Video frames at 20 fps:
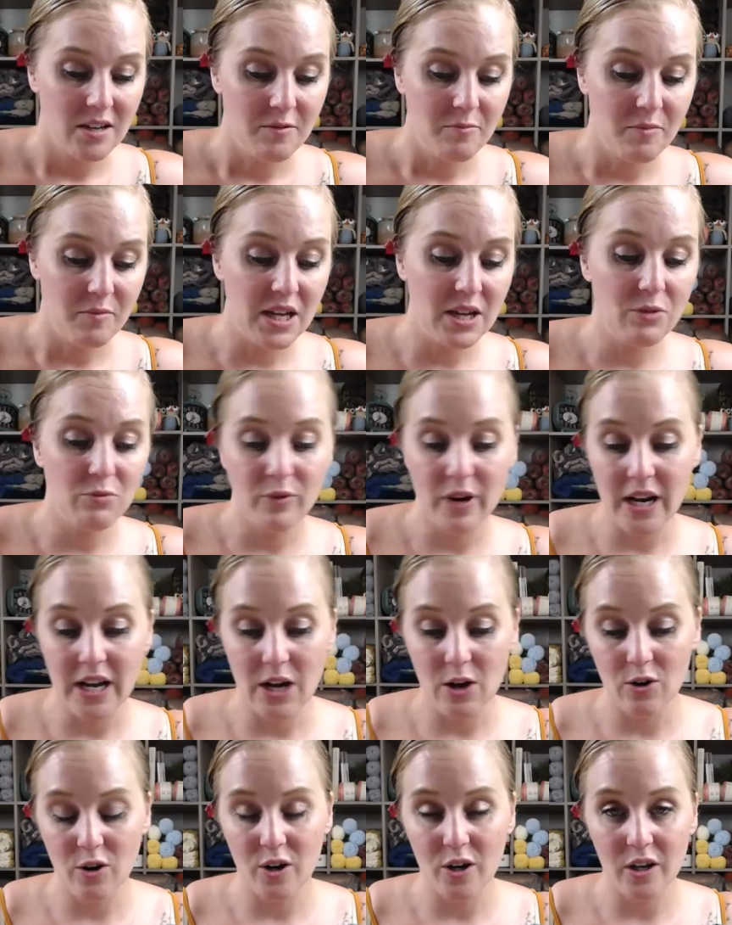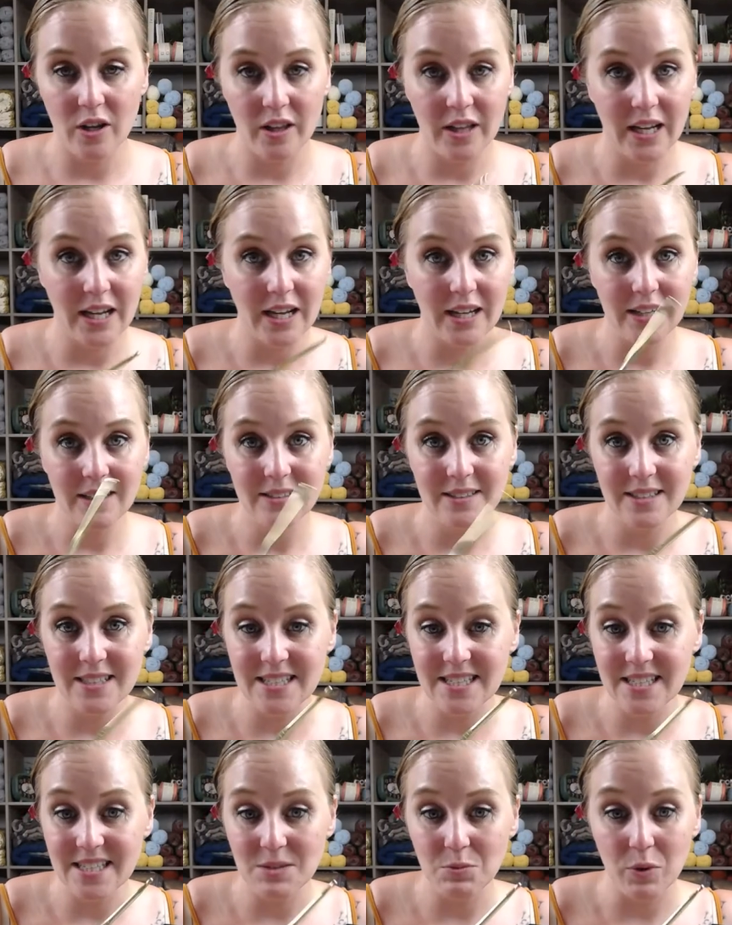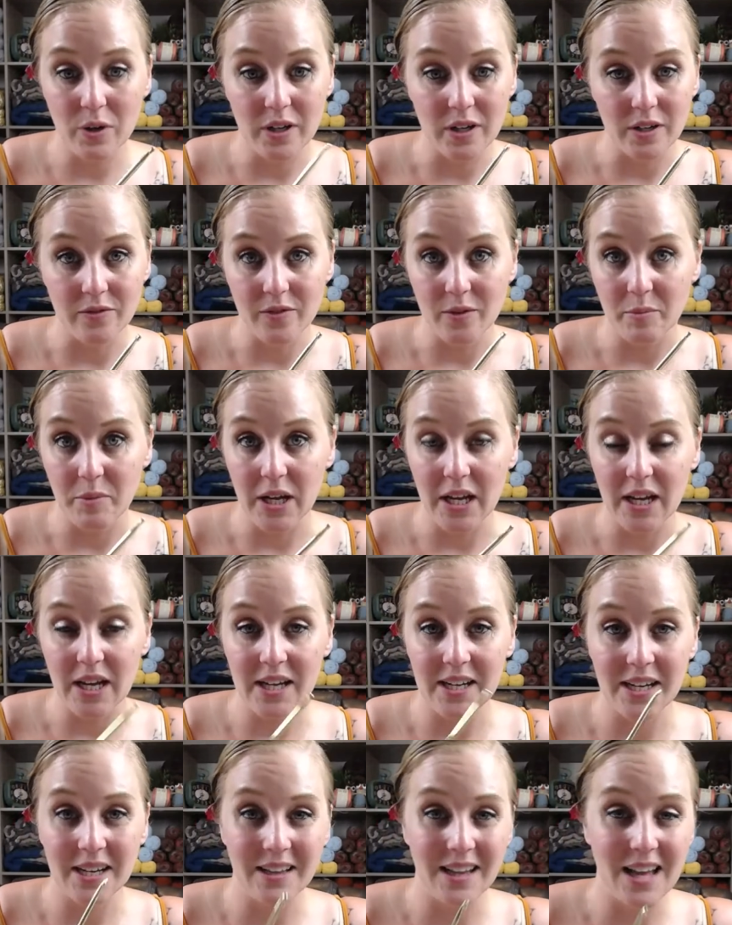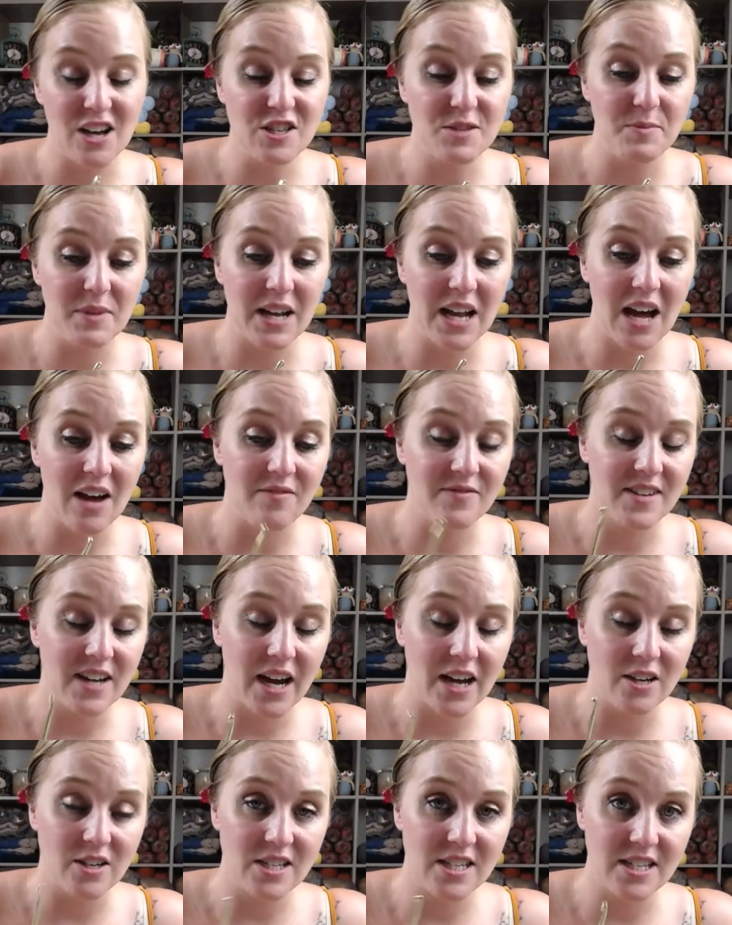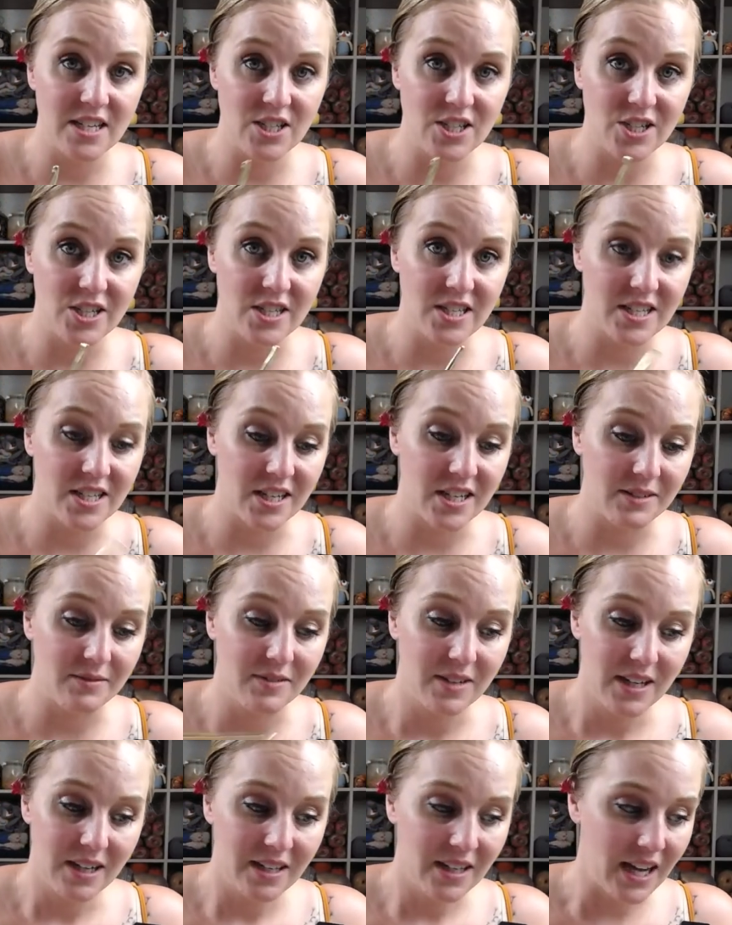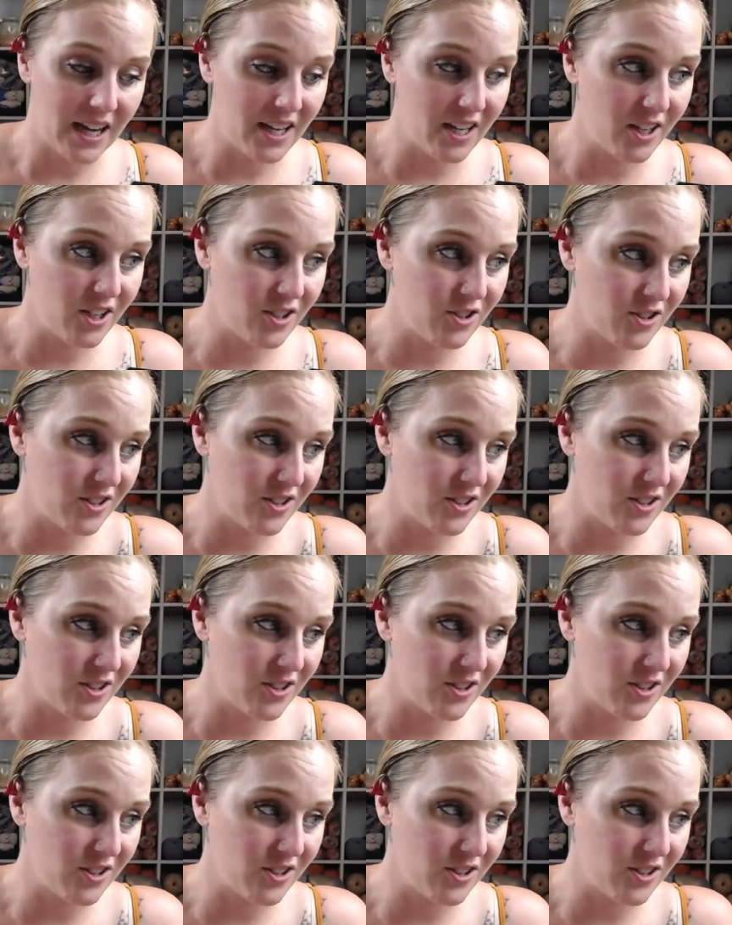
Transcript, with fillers: Me right now, currently, this is working for me. It allows me to have tighter stitches, and I can,